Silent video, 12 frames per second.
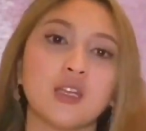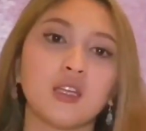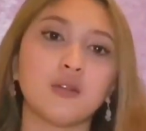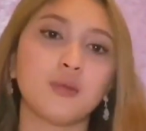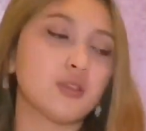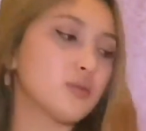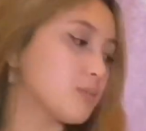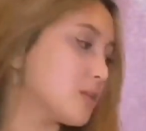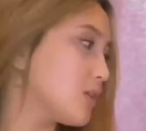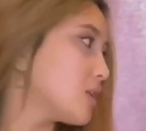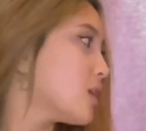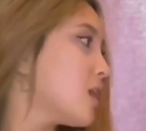might as well be here,
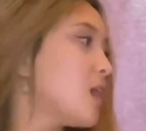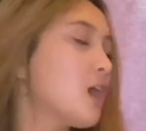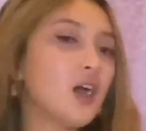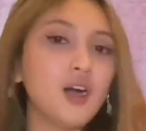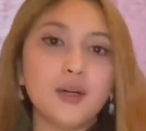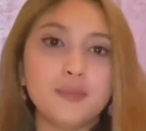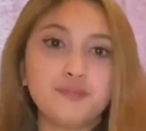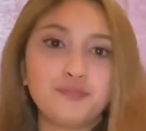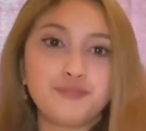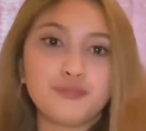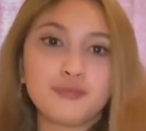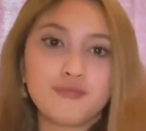
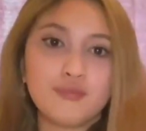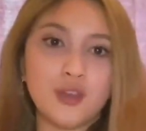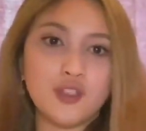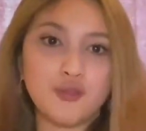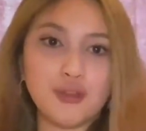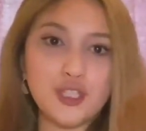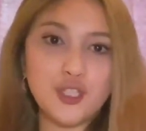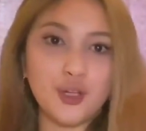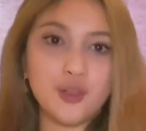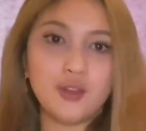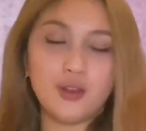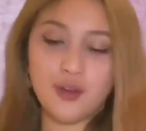a screenshot of
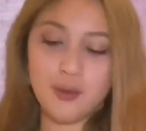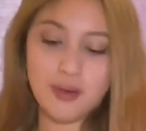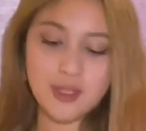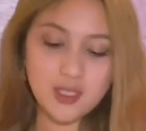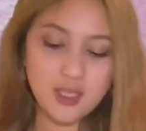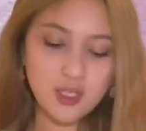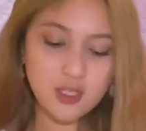her message.